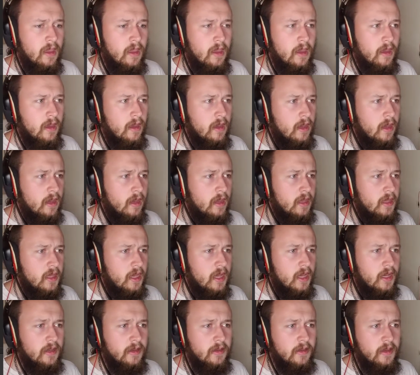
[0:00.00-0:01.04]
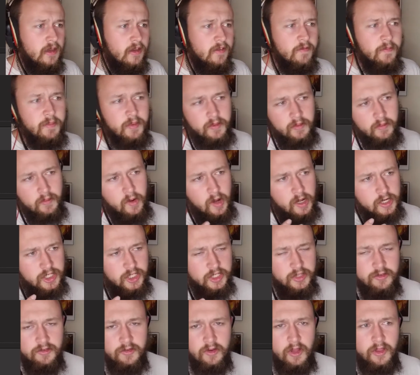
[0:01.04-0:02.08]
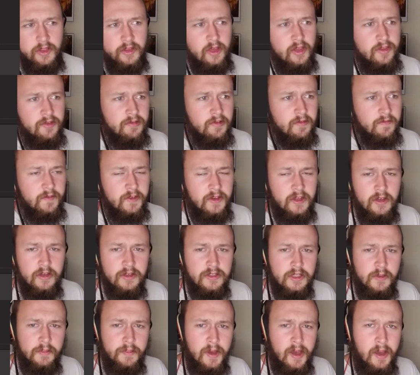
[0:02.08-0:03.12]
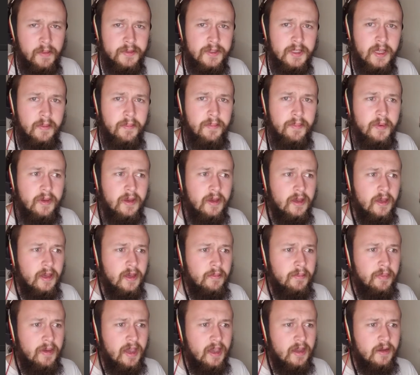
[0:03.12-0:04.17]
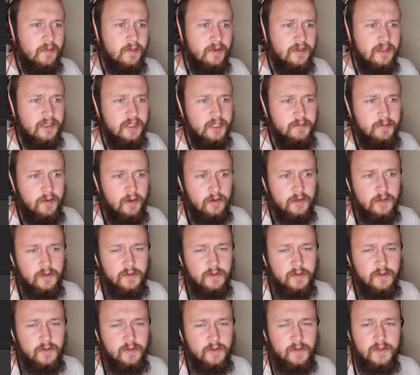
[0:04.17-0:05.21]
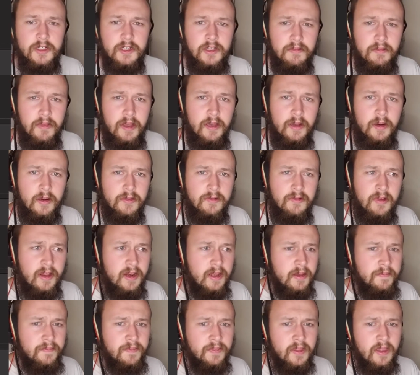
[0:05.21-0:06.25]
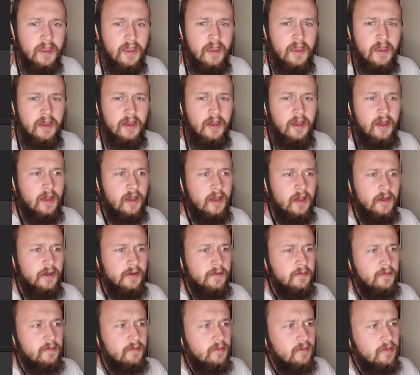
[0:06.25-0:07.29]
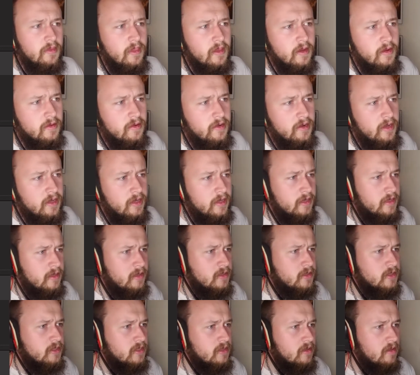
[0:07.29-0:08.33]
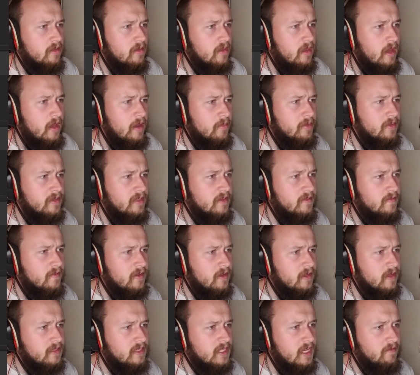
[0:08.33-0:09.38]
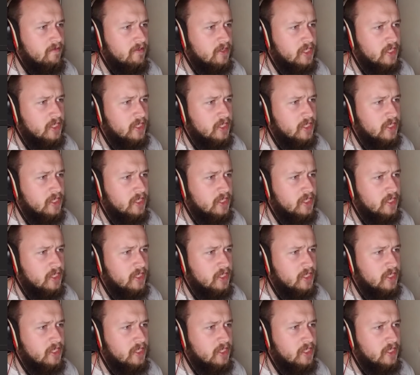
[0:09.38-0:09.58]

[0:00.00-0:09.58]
uh, I, I've been watching through all the other videos that popped up uh, back when this post was originally made on Reddit. Uh, there is, I believe, uh, David